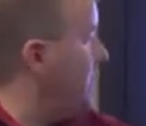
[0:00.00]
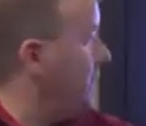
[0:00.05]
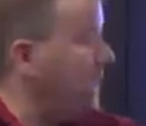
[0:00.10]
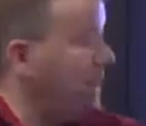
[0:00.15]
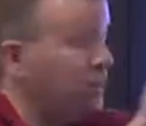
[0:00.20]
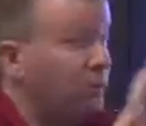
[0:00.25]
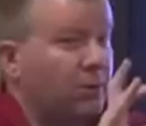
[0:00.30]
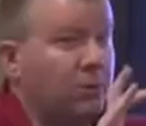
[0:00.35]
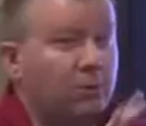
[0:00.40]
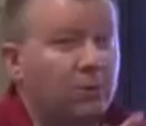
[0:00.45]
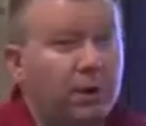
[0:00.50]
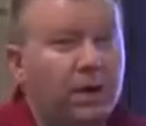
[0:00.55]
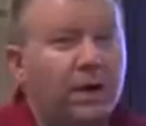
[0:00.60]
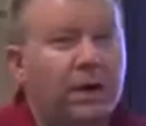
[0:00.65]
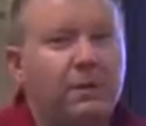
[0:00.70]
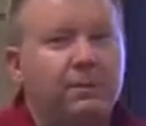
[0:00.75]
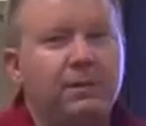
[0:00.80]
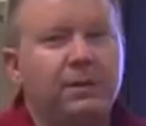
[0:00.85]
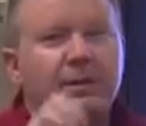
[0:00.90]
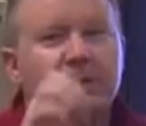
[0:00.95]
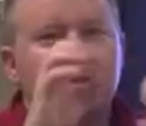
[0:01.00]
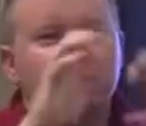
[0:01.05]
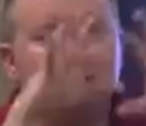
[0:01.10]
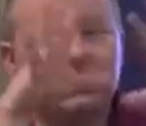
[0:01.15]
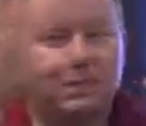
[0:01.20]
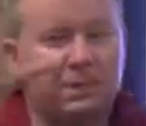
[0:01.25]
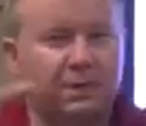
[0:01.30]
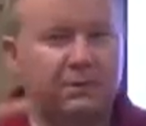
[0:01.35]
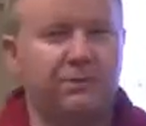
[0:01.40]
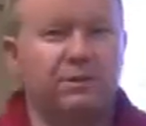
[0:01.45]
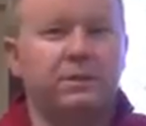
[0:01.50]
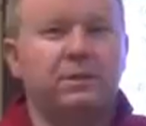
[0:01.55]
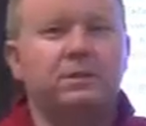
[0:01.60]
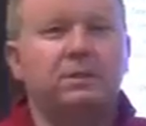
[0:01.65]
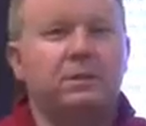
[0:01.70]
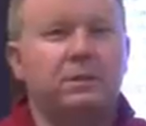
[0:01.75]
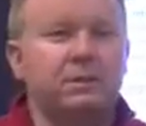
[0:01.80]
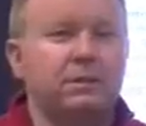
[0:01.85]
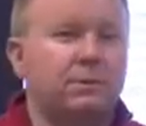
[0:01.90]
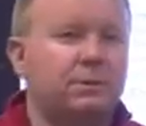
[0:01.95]
like requirements and stuff of the
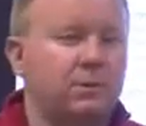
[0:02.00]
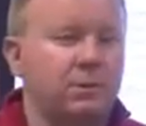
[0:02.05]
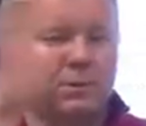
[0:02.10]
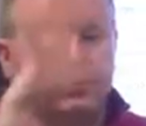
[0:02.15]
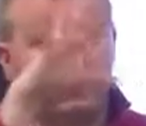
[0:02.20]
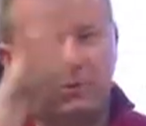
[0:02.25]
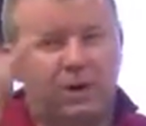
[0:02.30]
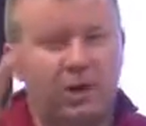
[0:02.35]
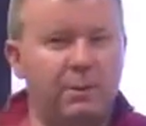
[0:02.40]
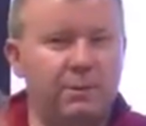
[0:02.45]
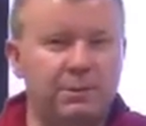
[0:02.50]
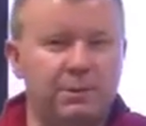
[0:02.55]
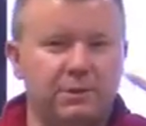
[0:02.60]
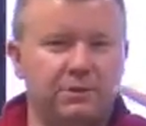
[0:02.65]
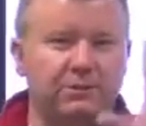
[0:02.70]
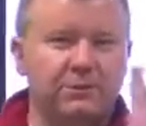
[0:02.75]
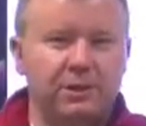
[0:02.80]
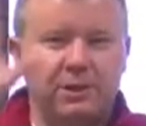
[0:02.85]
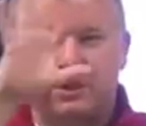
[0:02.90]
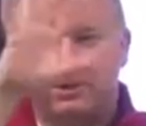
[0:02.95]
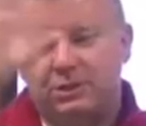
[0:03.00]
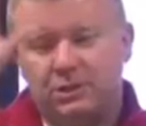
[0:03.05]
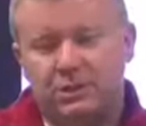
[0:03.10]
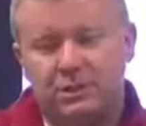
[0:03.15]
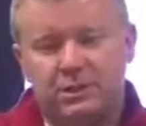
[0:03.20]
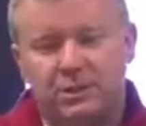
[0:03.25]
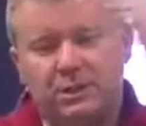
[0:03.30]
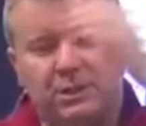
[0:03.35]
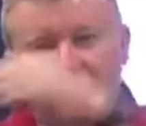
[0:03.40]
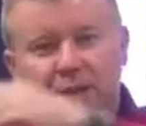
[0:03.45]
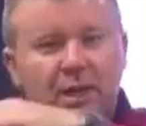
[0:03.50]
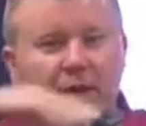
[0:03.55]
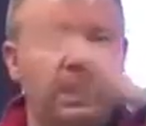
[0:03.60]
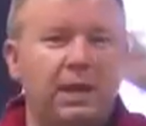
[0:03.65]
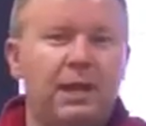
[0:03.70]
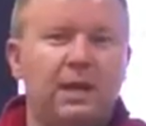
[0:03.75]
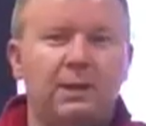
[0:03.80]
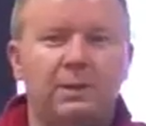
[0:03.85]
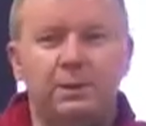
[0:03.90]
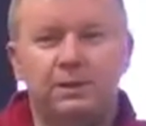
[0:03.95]
system. There's requirements and functions, and
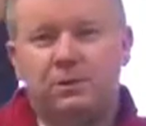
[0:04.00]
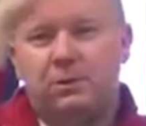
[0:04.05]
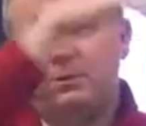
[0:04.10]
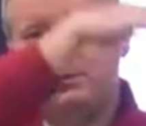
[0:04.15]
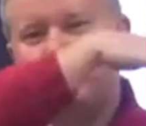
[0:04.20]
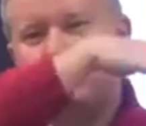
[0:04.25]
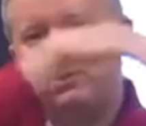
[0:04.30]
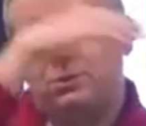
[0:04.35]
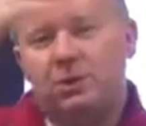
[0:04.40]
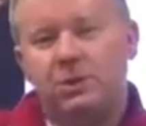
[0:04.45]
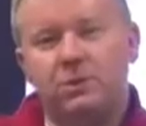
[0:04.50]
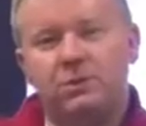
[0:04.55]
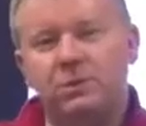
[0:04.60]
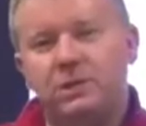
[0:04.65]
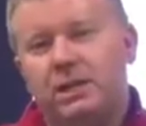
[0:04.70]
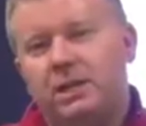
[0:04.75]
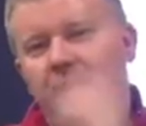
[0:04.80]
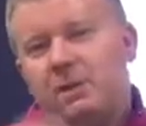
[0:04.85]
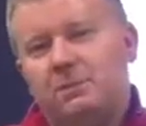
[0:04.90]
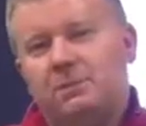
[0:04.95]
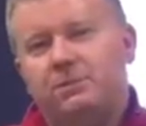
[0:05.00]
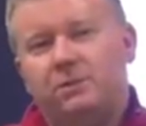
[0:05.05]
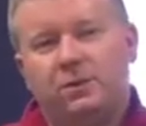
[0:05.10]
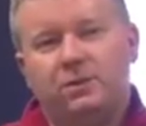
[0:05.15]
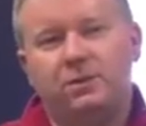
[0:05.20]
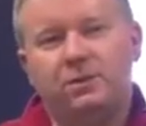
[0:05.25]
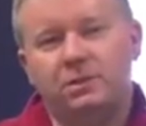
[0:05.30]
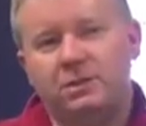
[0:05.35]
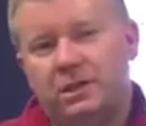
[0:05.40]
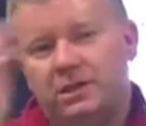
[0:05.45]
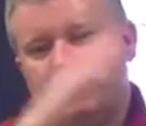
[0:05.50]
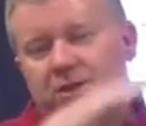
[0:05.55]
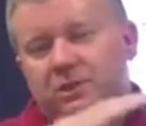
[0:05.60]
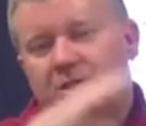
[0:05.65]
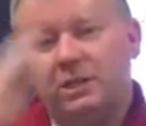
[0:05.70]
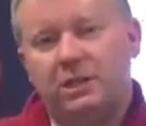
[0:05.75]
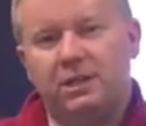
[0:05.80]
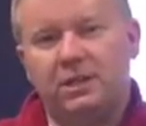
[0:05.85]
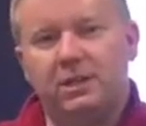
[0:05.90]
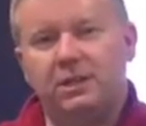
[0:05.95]
depends on which one you say comes first. It's like the
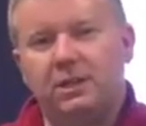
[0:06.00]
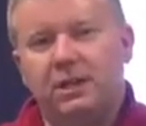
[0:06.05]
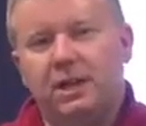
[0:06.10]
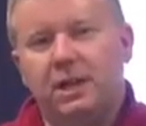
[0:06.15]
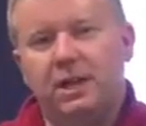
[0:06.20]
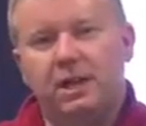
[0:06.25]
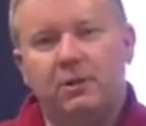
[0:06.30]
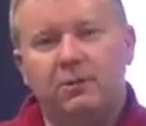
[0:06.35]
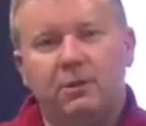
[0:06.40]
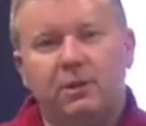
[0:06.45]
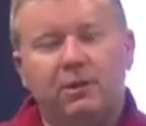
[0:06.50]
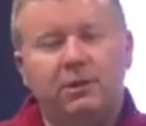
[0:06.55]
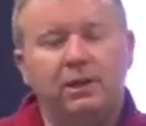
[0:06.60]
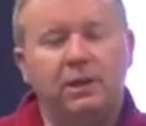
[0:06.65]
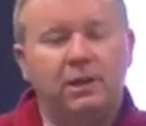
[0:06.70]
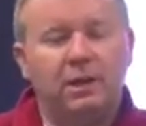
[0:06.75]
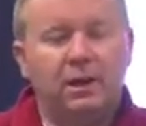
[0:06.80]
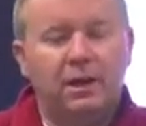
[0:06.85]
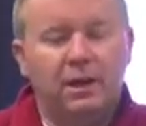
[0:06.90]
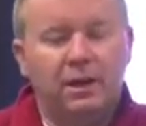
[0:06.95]
chicken and the egg, really.